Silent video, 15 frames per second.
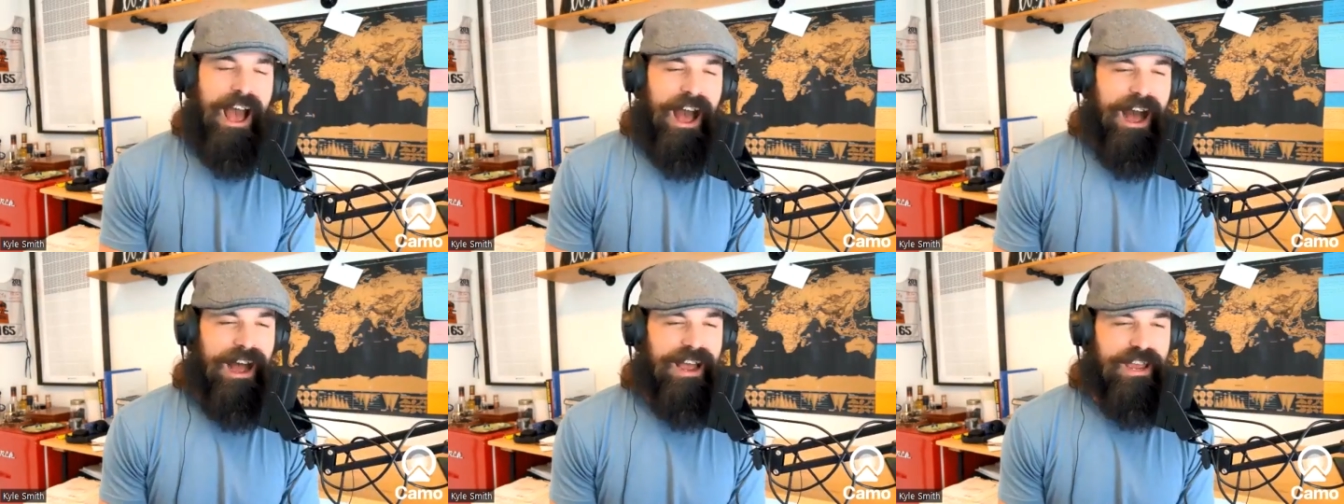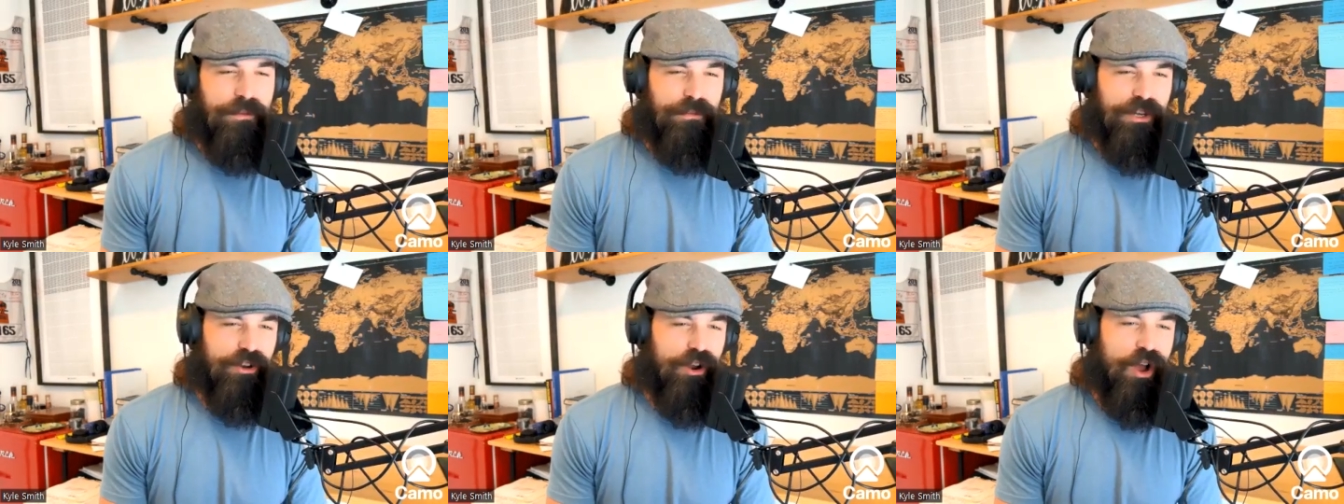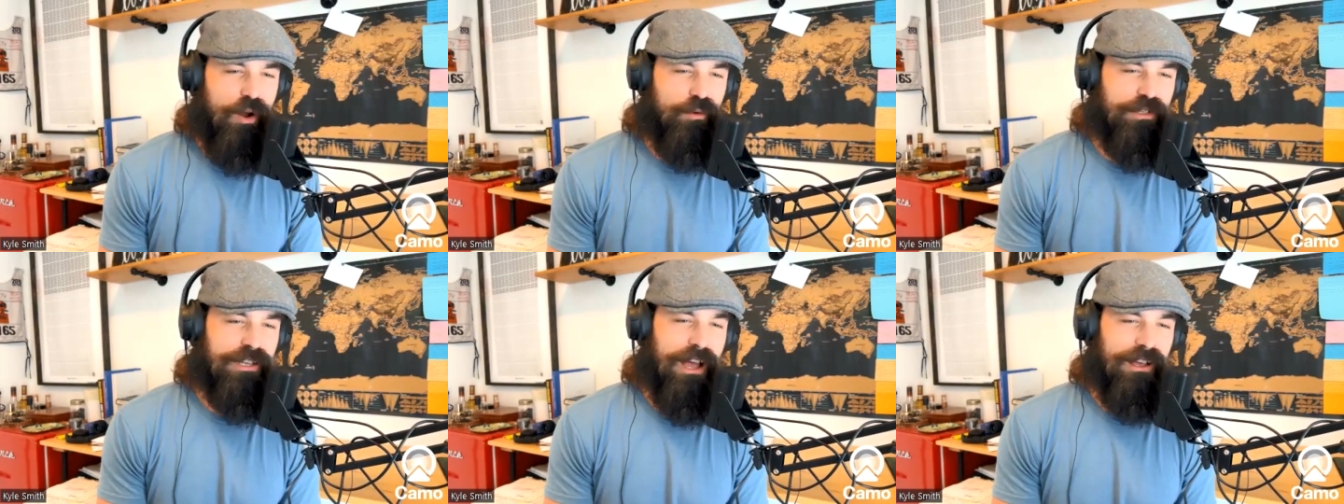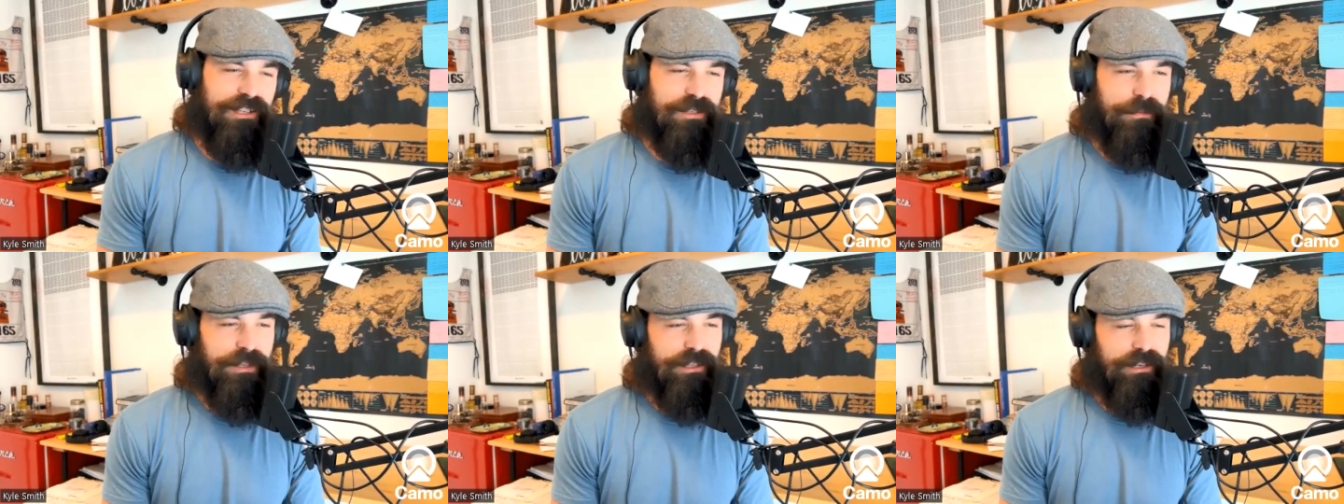I am your host, Kyle
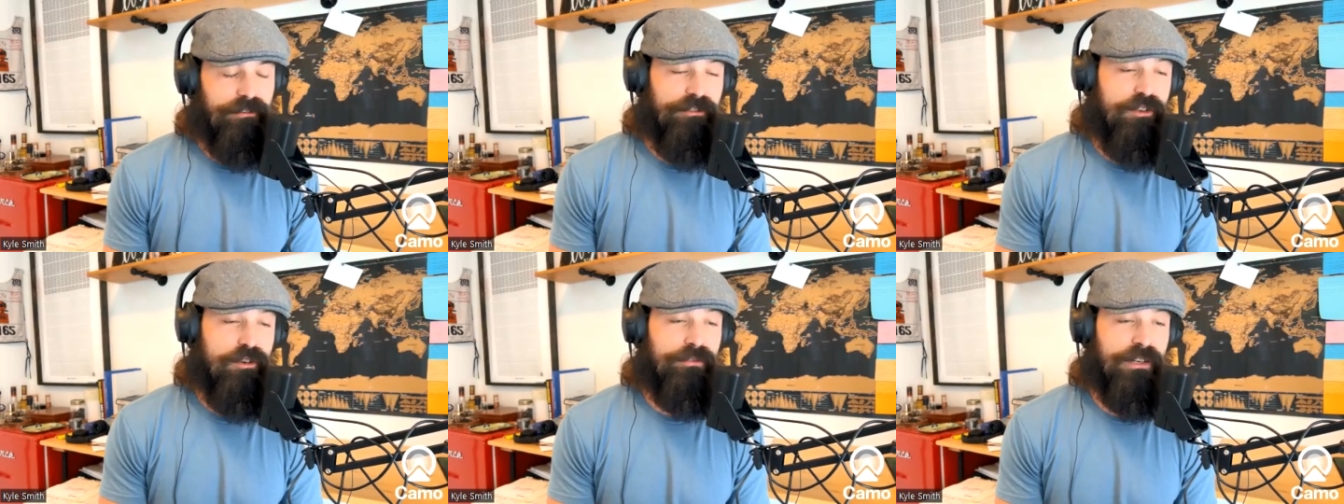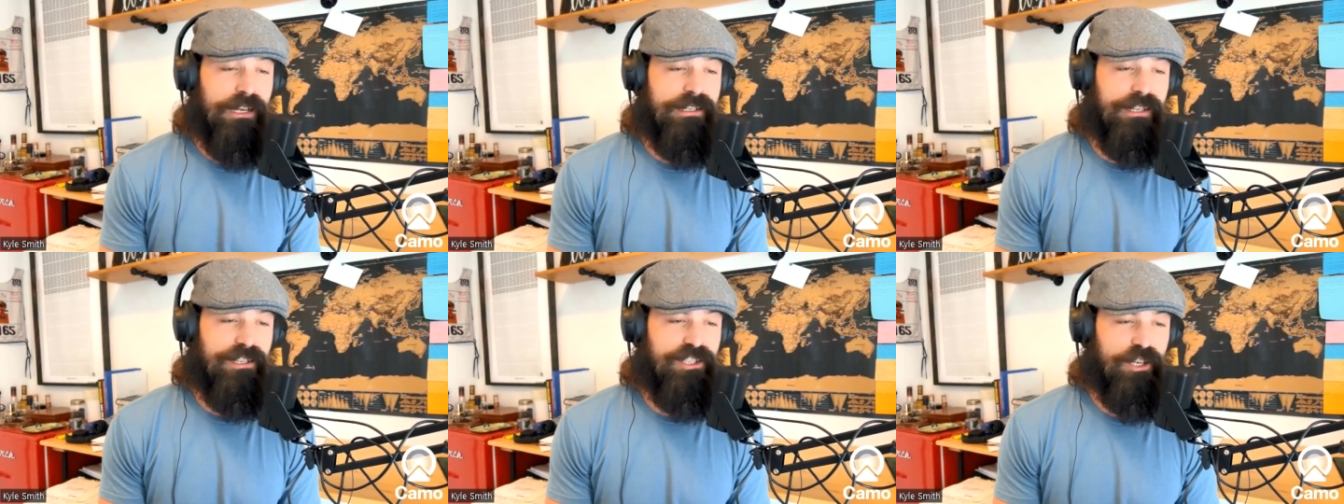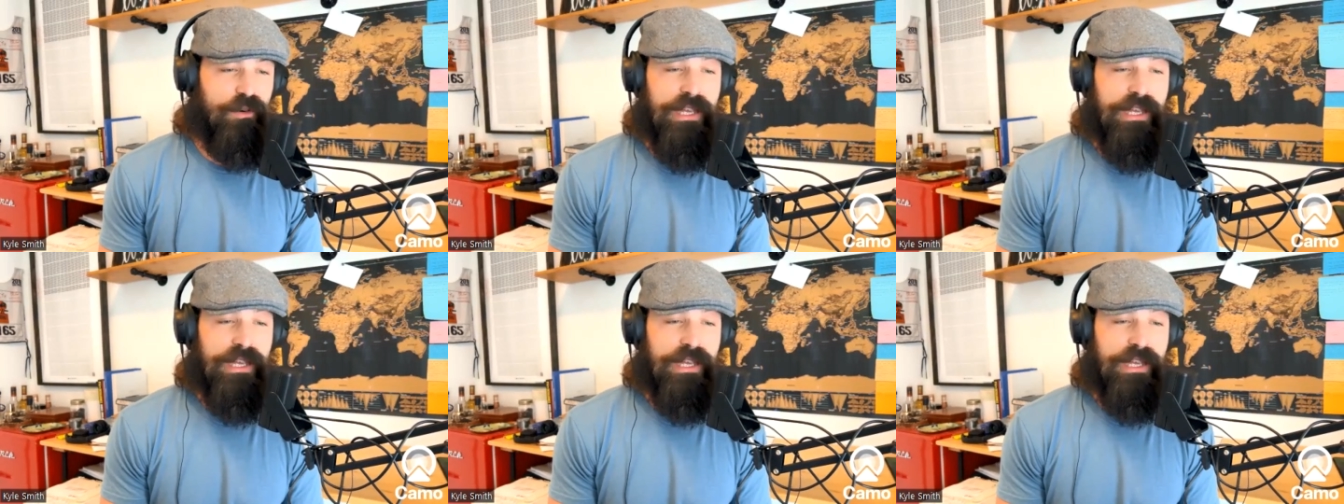Smith. And if you have not done so,